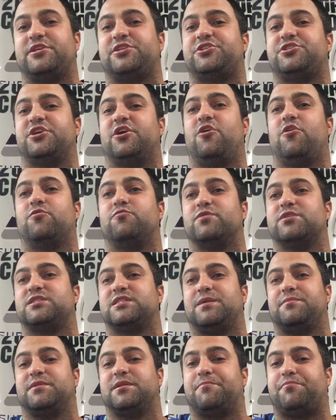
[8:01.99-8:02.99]
shown with
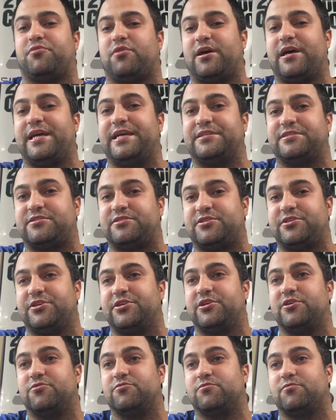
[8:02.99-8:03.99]
some of the plays,
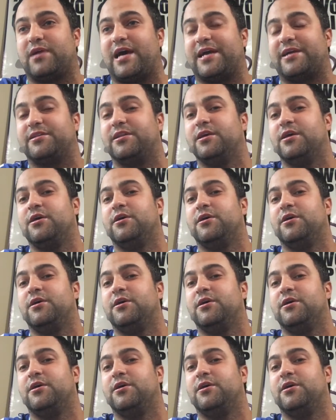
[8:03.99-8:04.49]
too, like